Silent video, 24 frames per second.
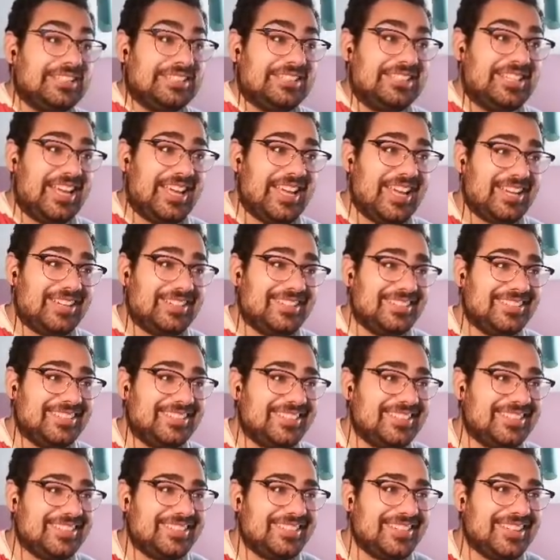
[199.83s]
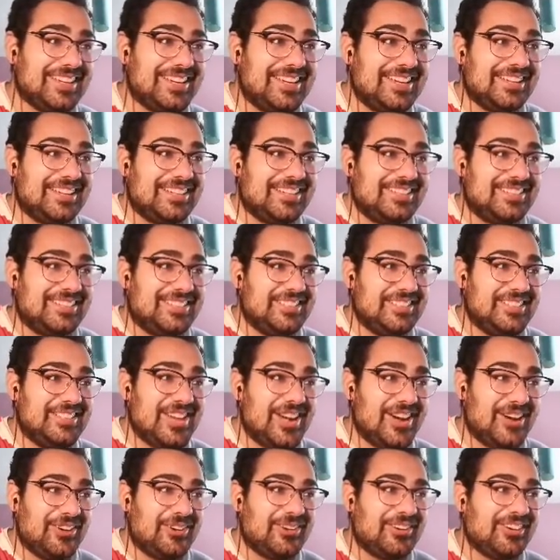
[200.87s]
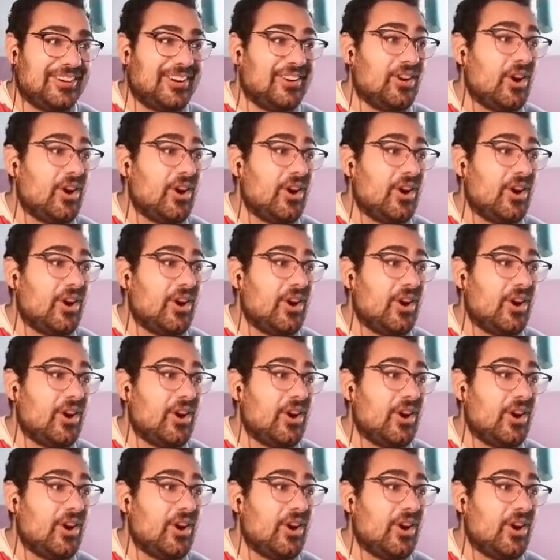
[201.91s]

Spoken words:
Damn! No!